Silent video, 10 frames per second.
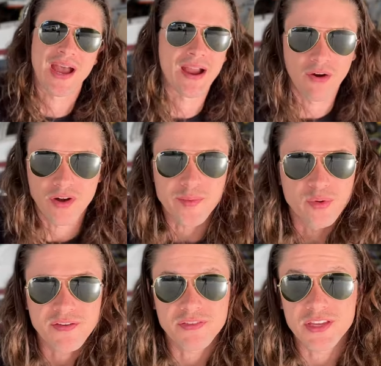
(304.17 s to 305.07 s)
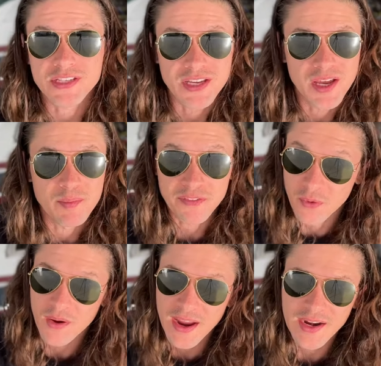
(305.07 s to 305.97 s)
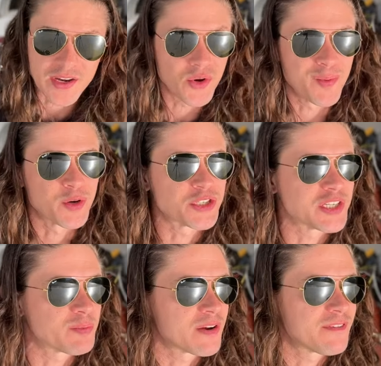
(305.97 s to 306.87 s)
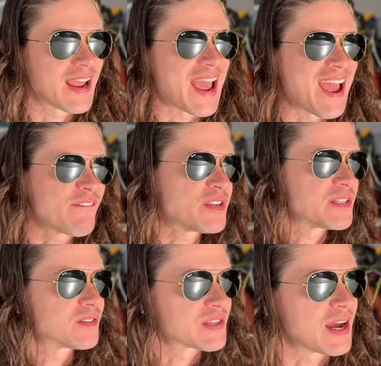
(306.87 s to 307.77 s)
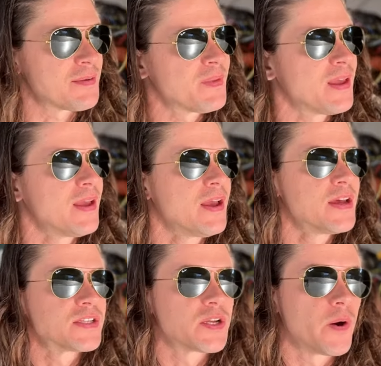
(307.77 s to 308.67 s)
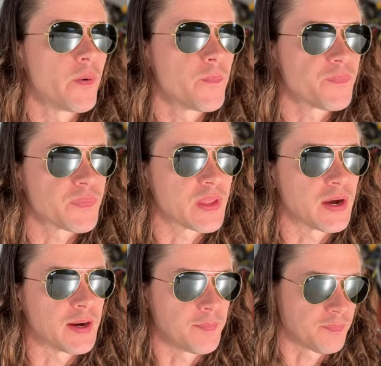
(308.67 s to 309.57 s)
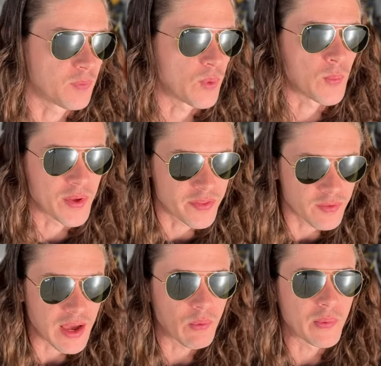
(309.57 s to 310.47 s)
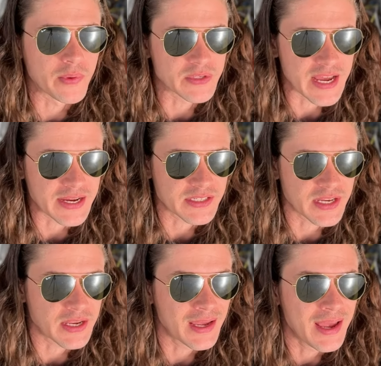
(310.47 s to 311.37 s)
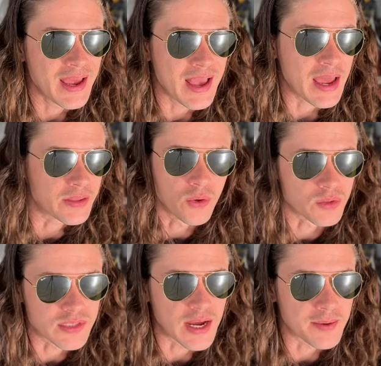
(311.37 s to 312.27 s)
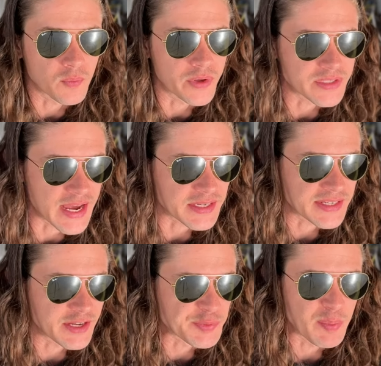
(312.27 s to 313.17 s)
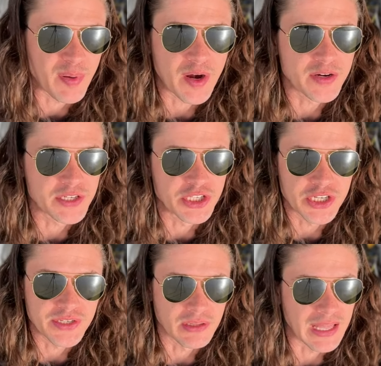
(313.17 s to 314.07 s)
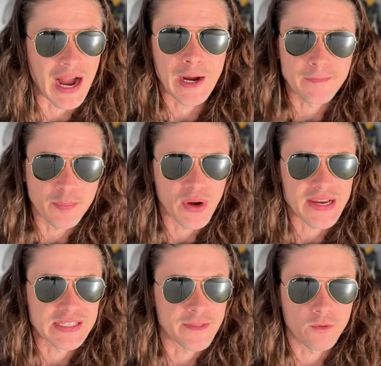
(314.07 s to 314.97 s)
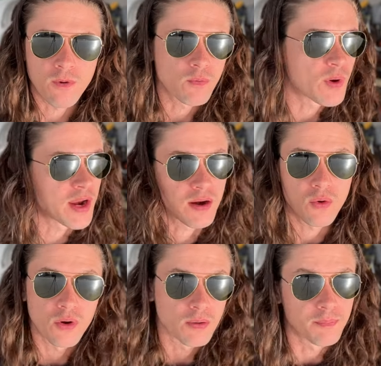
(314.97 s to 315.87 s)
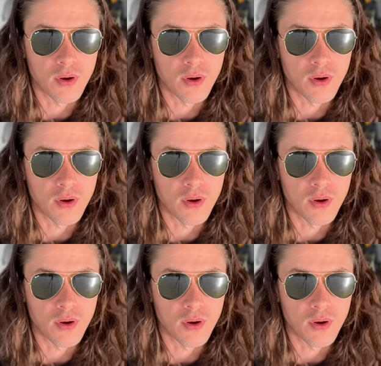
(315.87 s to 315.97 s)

I already briefed this beforehand. I do an emergency briefing every single time. So what went through that while we were taxiing, and at the whole time we were taxiing, I was prepared to just lock up the brakes on the runway or,